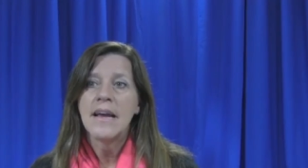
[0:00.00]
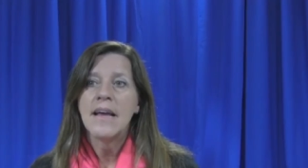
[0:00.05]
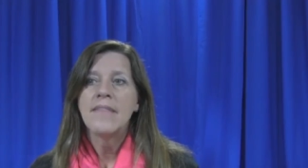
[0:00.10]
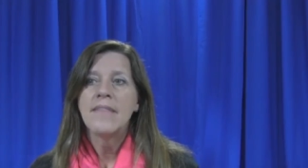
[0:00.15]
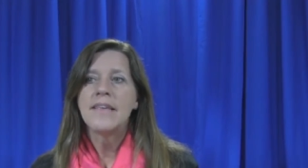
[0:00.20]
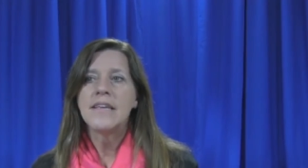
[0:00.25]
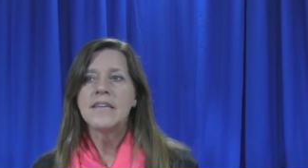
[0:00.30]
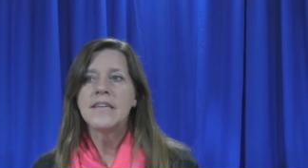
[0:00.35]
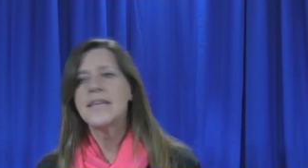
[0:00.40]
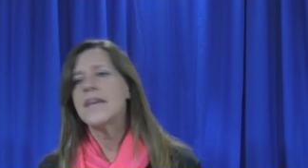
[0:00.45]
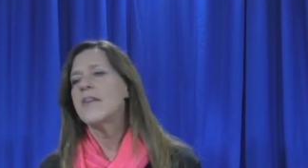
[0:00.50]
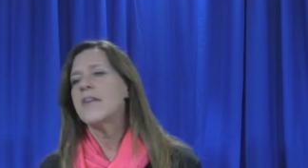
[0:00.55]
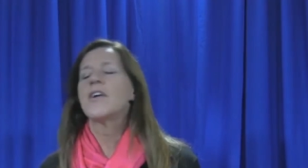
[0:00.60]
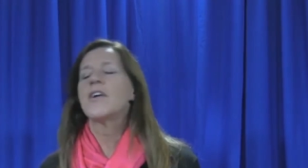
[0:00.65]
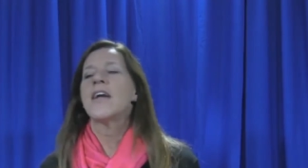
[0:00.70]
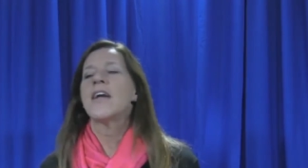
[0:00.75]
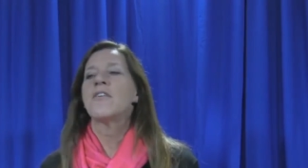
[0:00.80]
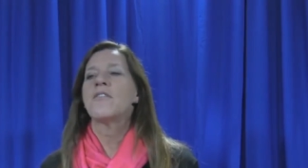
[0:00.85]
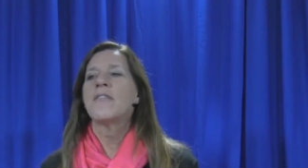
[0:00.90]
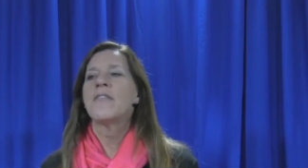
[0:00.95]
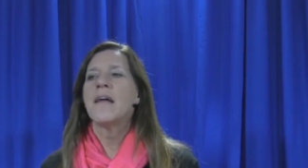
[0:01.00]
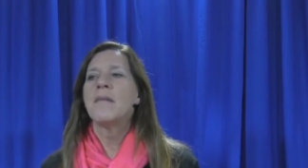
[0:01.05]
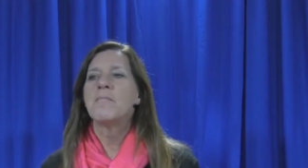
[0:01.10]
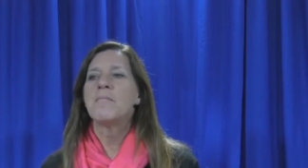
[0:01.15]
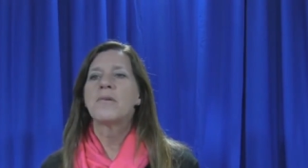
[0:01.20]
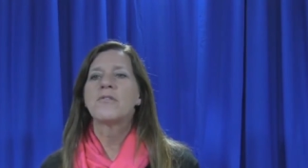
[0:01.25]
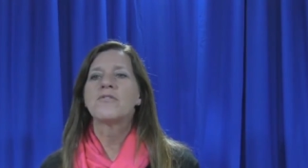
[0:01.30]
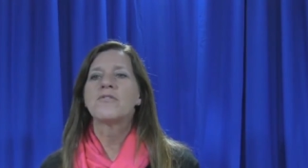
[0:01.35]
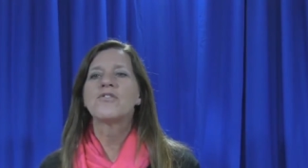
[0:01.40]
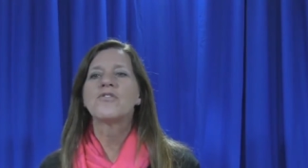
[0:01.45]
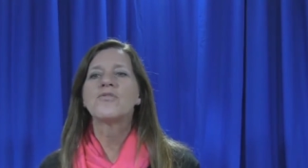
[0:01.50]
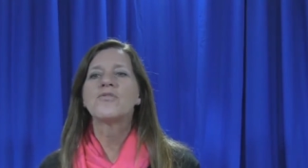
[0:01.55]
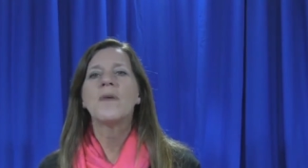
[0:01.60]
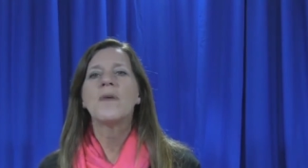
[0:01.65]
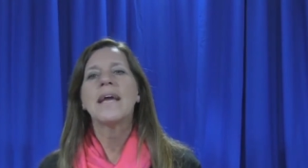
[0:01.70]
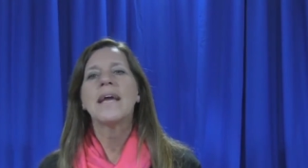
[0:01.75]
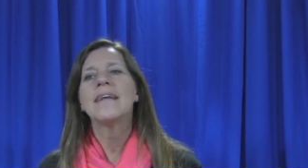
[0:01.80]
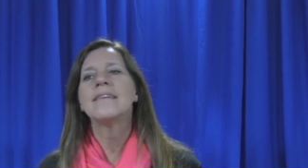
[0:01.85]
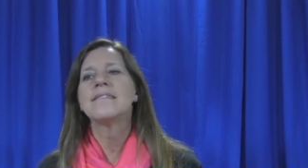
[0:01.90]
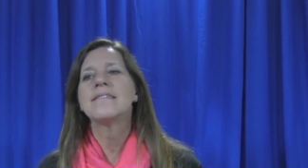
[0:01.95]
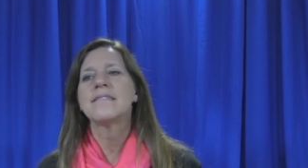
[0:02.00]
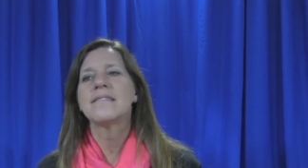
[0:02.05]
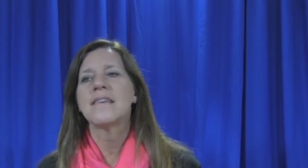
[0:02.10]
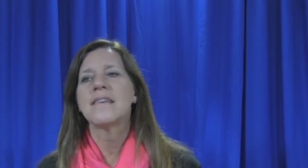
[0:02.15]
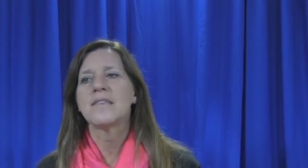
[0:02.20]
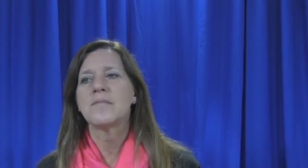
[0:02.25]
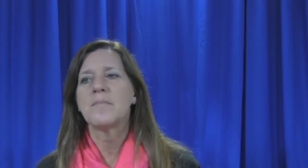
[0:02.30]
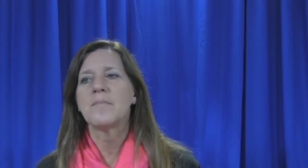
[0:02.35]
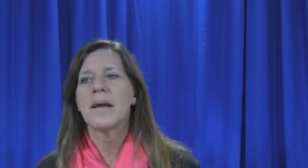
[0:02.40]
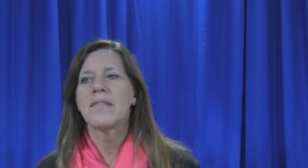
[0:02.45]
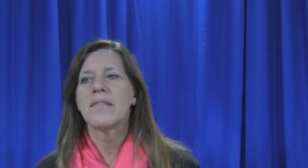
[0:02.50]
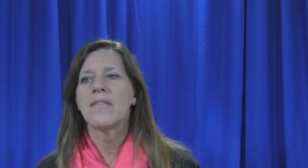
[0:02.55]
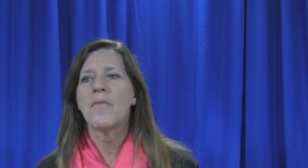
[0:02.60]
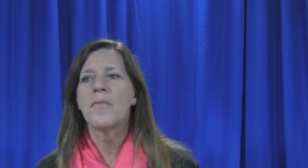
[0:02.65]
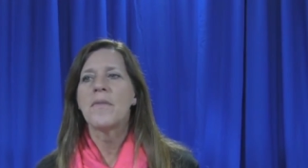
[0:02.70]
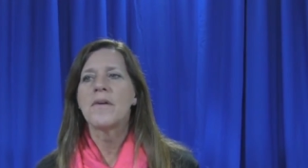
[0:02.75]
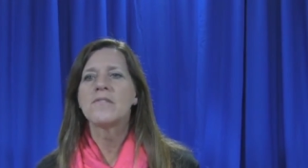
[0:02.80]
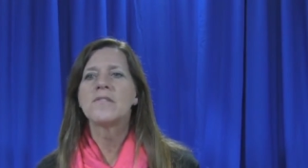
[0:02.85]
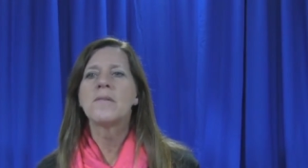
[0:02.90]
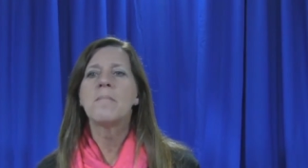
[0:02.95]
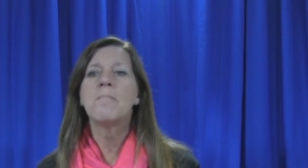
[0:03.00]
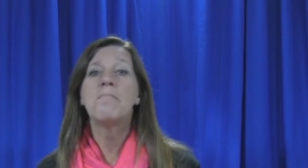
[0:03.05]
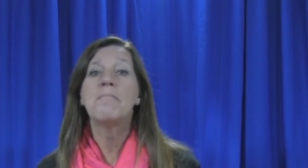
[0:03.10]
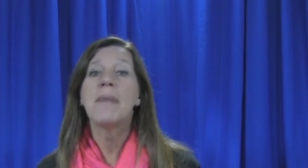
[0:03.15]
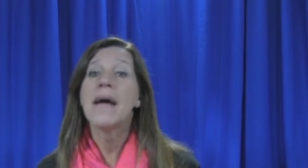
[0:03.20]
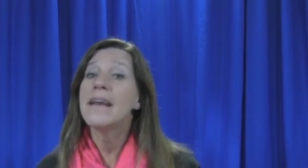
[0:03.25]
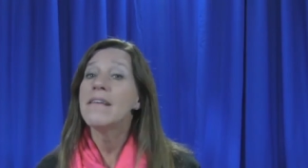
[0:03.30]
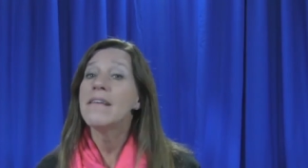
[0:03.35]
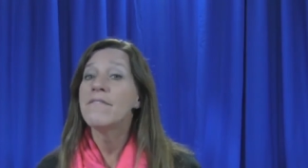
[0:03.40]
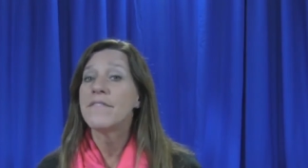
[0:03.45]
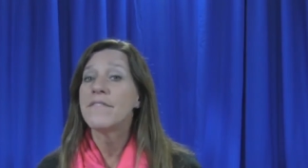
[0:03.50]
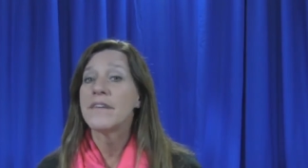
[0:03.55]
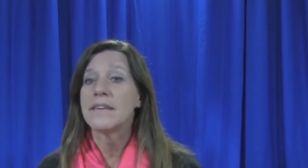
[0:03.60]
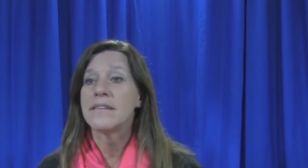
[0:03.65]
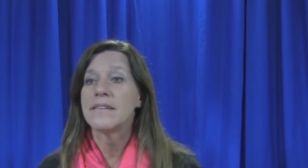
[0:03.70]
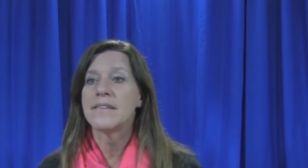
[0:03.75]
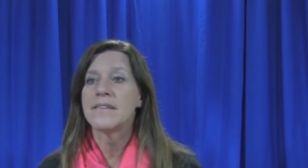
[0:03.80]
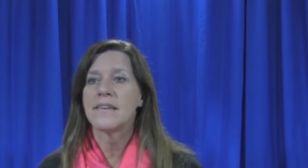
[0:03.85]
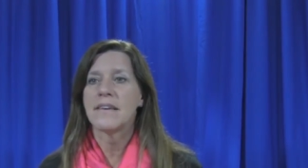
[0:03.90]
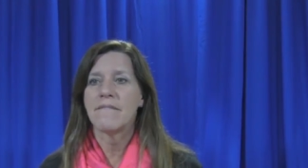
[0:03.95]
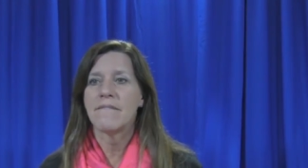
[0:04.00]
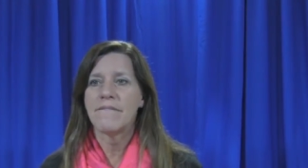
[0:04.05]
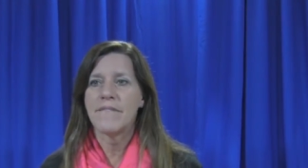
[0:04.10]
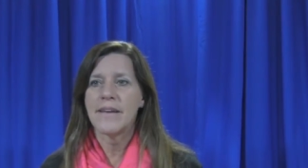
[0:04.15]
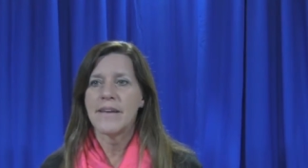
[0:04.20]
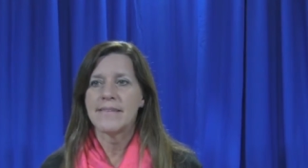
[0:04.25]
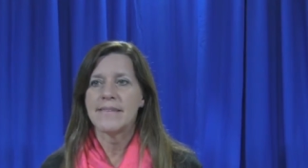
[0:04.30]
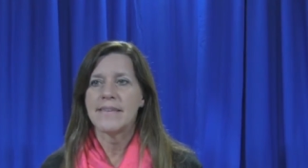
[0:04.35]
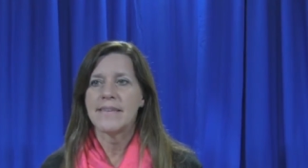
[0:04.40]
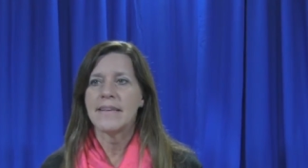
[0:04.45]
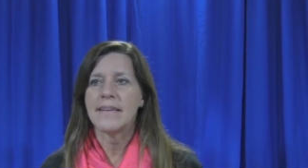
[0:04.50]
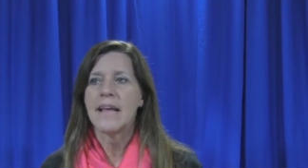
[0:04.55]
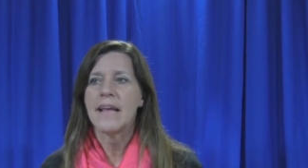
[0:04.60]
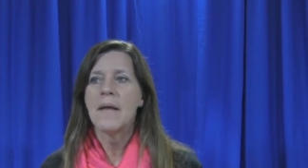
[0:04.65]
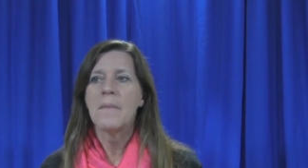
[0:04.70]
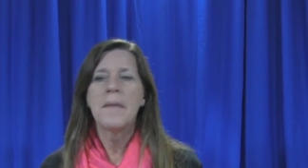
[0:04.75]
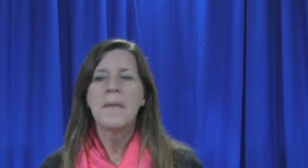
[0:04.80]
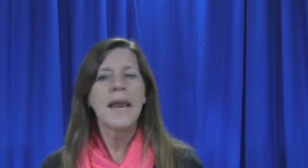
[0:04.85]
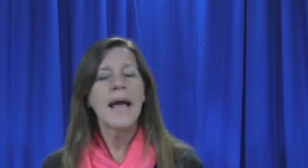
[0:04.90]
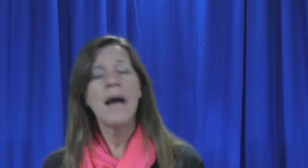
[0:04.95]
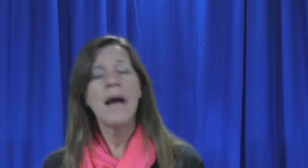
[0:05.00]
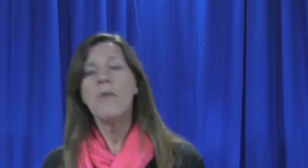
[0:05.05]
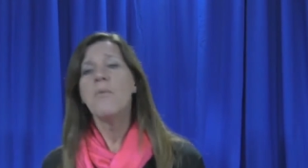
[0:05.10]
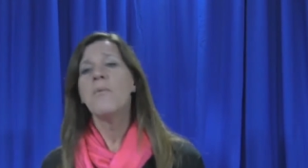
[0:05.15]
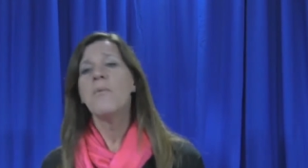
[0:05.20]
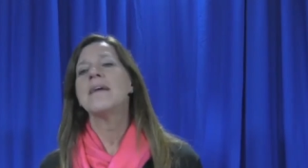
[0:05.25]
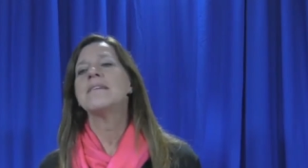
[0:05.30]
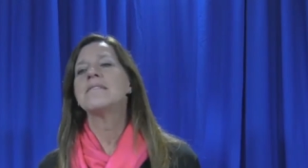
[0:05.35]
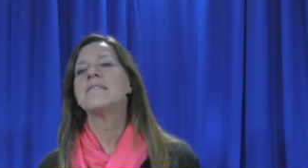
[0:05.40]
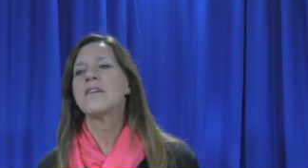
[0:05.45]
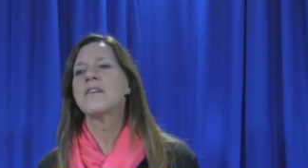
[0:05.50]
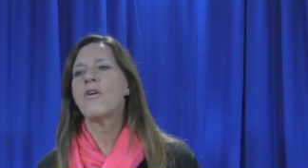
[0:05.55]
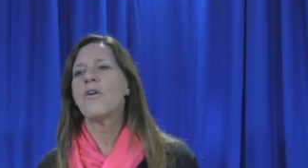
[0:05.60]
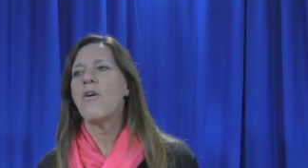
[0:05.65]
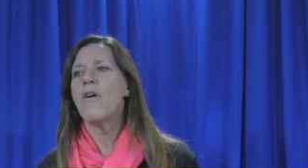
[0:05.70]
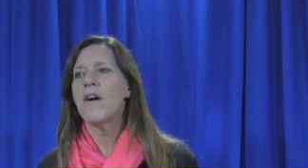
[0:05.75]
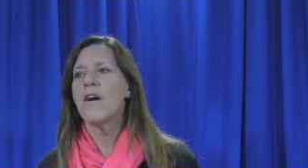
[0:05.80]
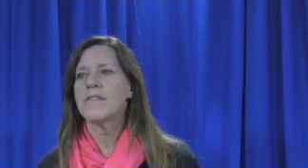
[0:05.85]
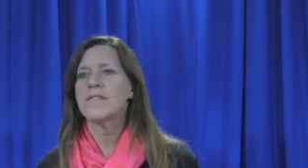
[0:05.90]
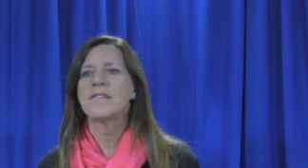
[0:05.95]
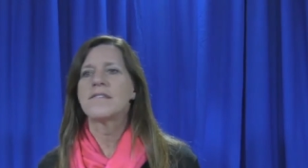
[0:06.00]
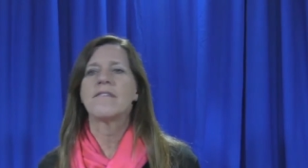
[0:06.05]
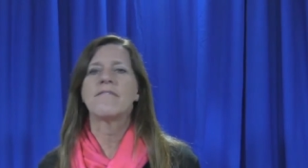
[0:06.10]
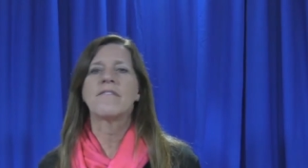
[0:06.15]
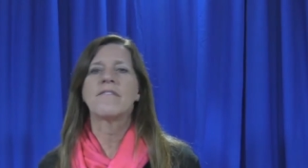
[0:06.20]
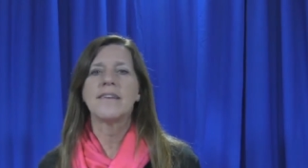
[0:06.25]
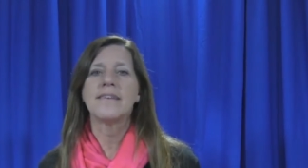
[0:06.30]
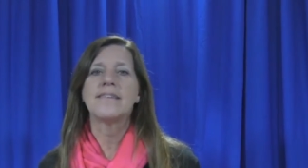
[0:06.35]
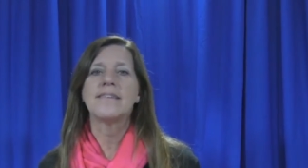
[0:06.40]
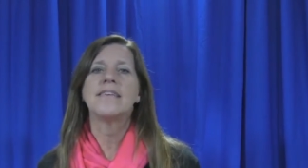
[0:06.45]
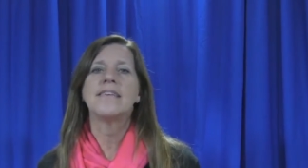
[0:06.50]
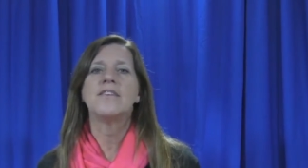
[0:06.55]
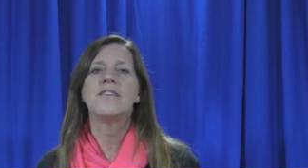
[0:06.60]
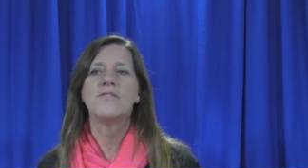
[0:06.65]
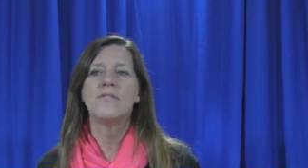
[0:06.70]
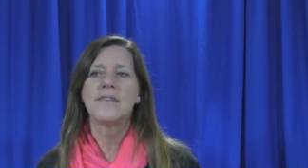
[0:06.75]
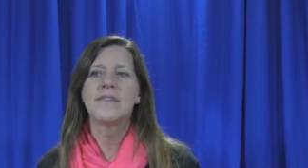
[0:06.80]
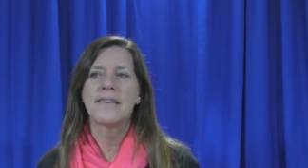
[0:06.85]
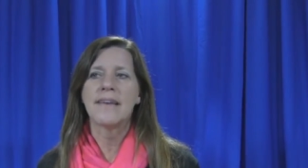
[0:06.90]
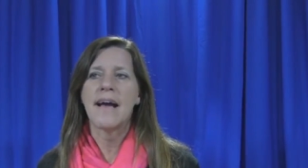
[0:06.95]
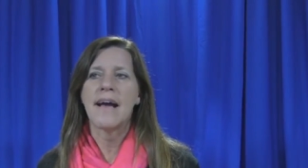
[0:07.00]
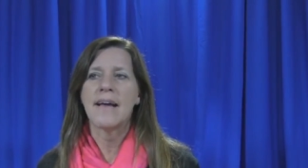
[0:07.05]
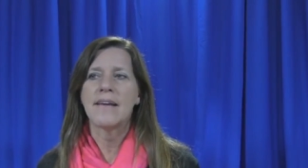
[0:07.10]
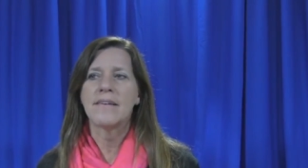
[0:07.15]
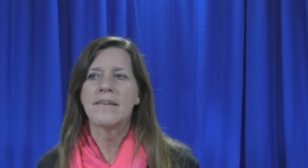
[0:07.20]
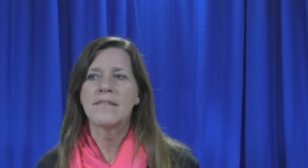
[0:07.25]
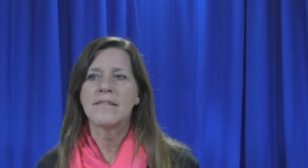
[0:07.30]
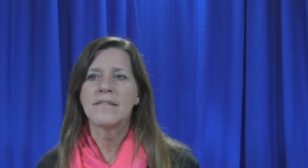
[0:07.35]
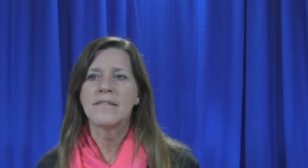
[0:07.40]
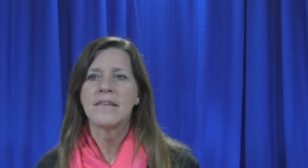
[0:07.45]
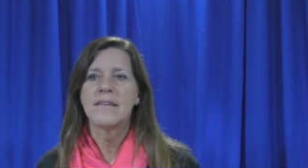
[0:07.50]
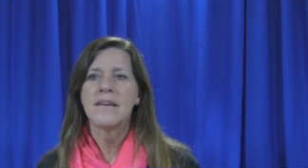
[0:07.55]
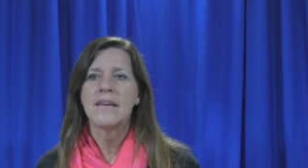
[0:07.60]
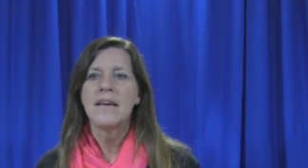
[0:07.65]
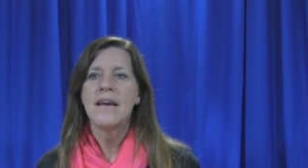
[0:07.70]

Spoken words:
The interrogator then persuades the suspect that there's a benefit to confessing that outweighs the cost of continued denials.